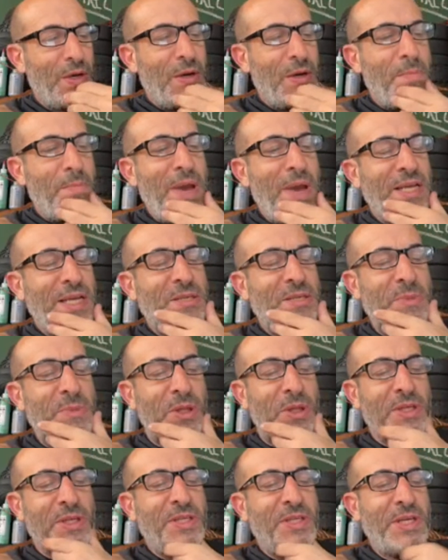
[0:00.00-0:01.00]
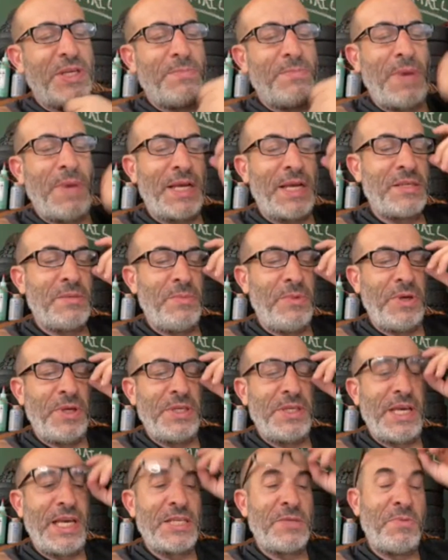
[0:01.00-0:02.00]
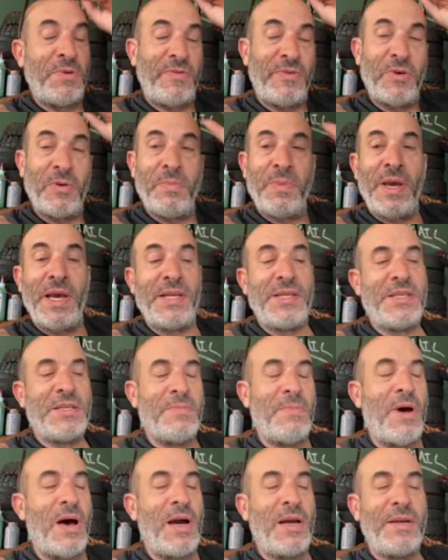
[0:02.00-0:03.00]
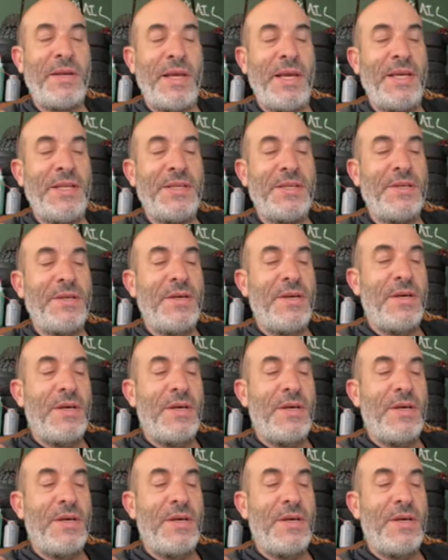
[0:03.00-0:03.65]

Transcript: Maximilian's asked me if they're bad smog days.